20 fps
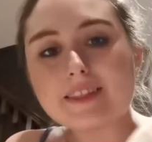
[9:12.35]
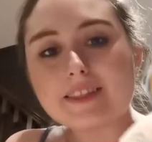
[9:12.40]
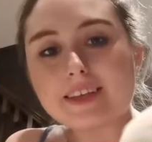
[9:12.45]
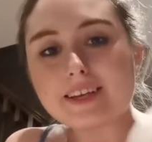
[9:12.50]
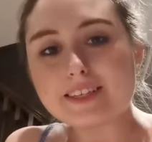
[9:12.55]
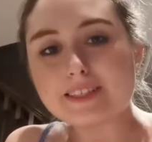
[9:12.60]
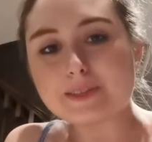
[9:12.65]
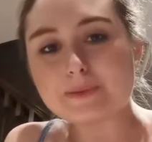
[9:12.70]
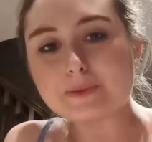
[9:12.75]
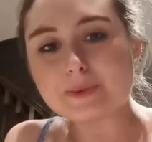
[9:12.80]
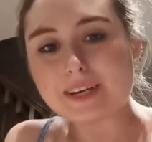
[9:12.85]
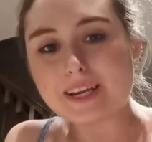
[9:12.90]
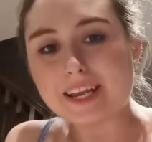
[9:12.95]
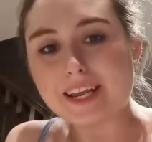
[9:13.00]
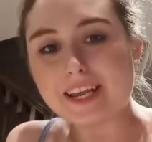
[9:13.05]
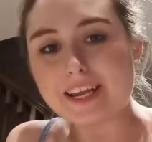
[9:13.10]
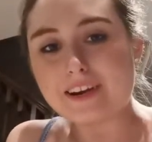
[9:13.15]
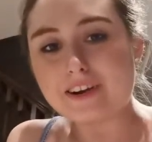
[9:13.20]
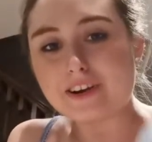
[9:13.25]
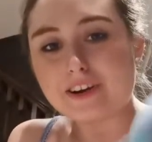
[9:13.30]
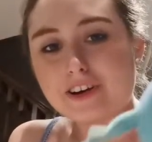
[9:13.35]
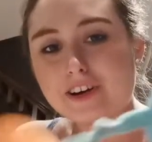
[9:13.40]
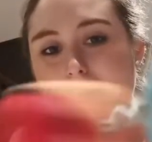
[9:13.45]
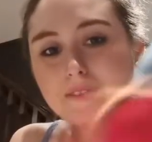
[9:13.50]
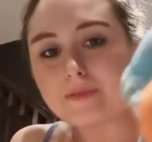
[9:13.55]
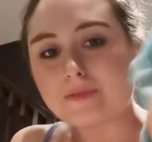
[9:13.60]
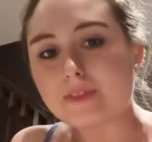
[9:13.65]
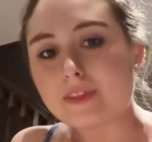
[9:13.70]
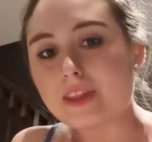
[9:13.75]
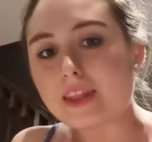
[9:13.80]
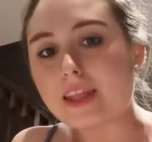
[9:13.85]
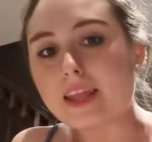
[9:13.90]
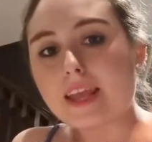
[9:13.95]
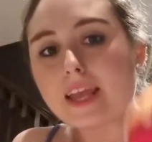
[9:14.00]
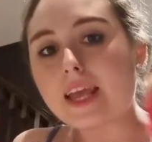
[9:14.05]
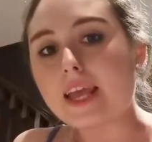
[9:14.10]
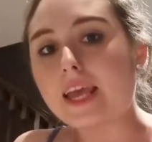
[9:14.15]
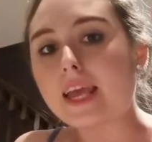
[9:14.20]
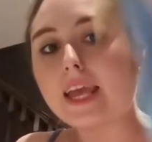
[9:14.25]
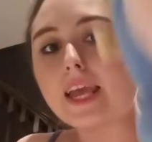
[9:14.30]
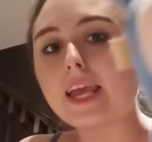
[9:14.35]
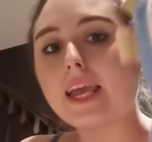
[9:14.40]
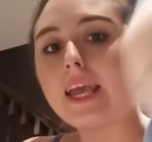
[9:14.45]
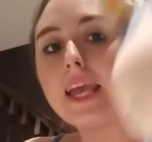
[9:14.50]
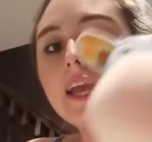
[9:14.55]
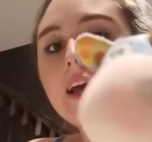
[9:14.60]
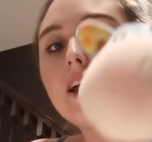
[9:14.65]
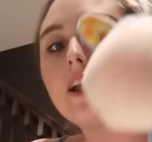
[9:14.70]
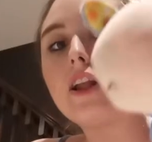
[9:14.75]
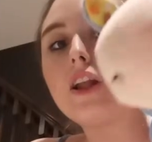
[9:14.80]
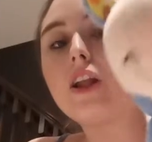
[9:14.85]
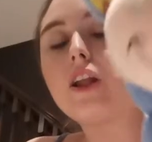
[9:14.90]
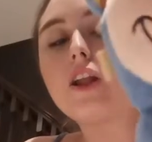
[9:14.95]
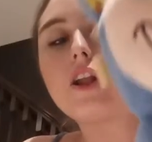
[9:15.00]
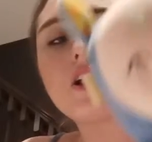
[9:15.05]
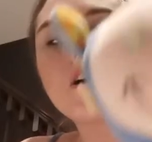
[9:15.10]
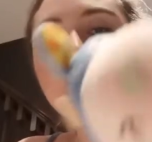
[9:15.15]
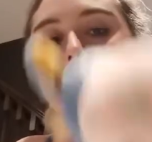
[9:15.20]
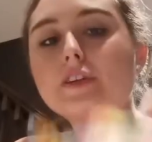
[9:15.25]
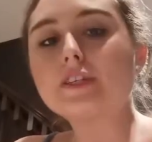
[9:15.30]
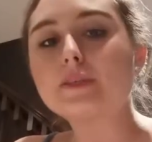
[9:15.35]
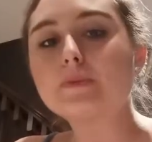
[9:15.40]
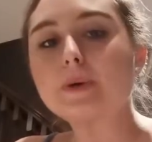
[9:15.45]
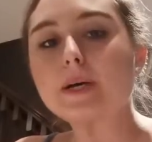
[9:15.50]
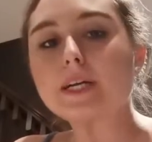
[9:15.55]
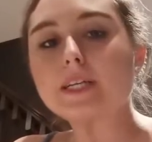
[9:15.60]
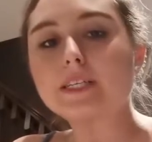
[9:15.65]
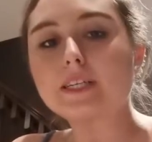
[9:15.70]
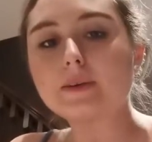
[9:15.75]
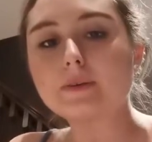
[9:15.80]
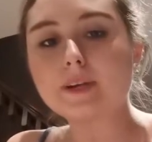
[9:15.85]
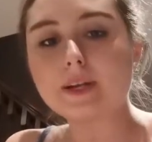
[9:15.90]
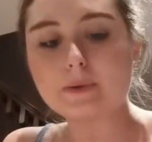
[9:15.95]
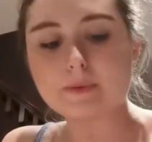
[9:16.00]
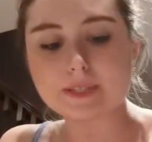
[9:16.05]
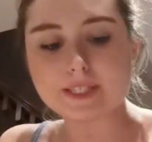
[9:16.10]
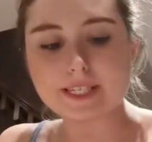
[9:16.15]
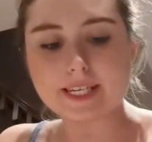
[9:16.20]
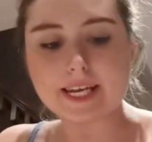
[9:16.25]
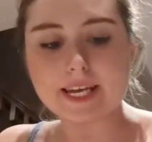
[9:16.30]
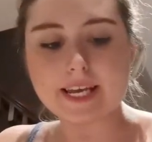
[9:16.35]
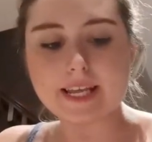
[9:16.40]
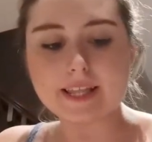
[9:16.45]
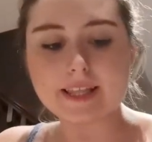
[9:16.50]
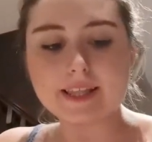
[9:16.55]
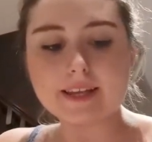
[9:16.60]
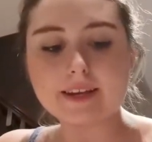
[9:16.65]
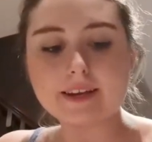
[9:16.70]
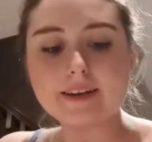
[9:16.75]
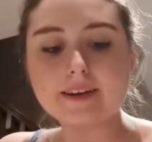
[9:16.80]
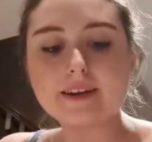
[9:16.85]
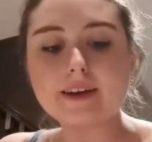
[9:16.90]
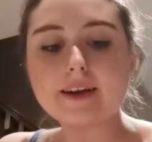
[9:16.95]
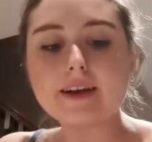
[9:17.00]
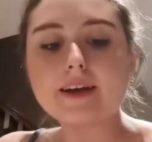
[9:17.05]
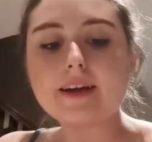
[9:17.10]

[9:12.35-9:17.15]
This one here, he loved, especially when he was teething.